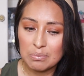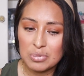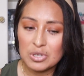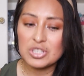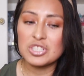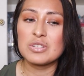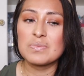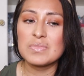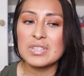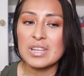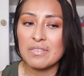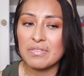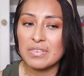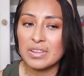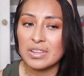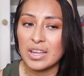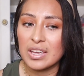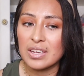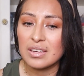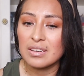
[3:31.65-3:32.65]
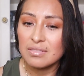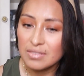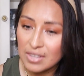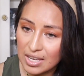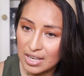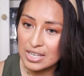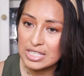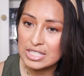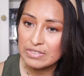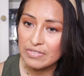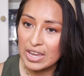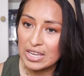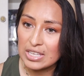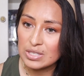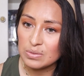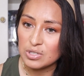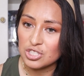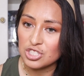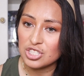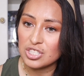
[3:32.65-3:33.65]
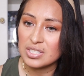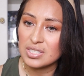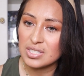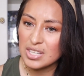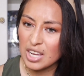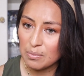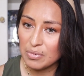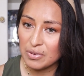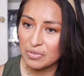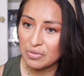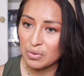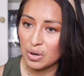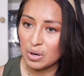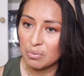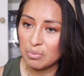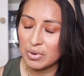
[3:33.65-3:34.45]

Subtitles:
push himself and like hit his face, which he's done before,